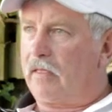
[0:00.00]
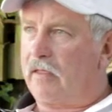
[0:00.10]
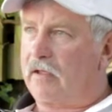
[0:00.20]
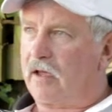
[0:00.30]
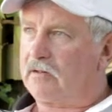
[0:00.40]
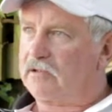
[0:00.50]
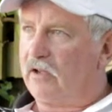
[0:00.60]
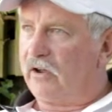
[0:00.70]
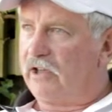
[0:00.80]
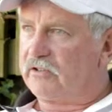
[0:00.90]
The
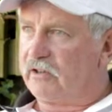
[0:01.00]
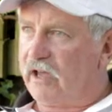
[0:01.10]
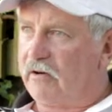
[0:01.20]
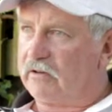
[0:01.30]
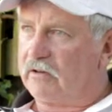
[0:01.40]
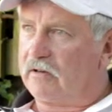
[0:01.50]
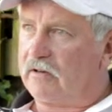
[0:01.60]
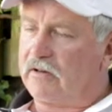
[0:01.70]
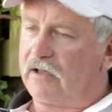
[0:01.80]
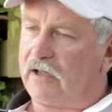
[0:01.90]
coastline as I know it
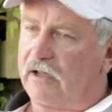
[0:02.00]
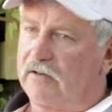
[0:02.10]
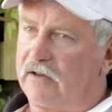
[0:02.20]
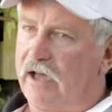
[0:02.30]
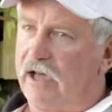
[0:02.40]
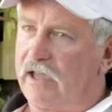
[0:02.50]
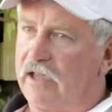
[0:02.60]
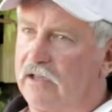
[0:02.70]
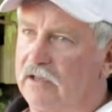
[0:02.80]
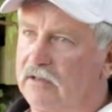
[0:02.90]
today
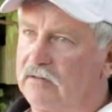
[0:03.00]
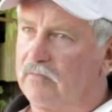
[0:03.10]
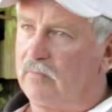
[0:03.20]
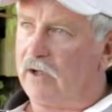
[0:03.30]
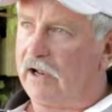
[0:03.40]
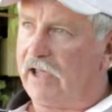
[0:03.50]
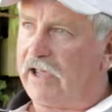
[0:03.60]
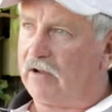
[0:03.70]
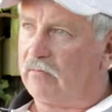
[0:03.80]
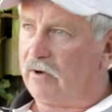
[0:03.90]
is well
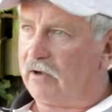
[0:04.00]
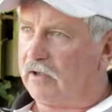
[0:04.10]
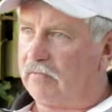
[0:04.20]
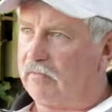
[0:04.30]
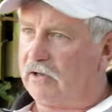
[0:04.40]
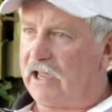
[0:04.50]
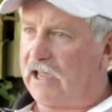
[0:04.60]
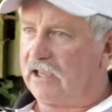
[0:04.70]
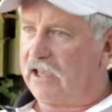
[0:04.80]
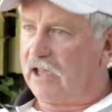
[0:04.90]
handled by
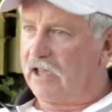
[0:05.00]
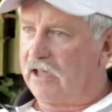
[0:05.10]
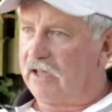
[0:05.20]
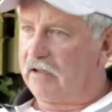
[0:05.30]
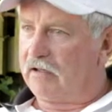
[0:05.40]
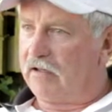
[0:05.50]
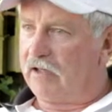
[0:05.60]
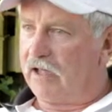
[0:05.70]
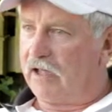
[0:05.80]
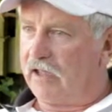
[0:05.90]
land care,
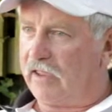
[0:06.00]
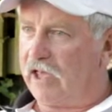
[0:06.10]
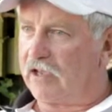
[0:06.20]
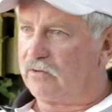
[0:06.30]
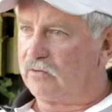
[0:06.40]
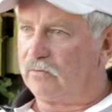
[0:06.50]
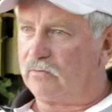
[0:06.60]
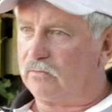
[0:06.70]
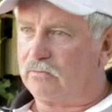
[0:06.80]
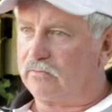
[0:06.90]
the actual
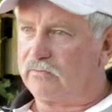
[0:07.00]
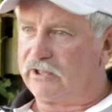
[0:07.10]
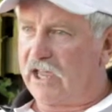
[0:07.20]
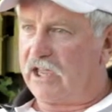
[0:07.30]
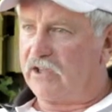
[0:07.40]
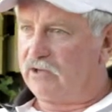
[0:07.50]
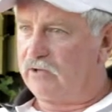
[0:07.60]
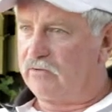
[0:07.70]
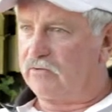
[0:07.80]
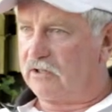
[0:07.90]
sand
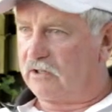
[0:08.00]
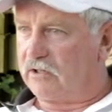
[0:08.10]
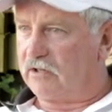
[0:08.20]
dunes and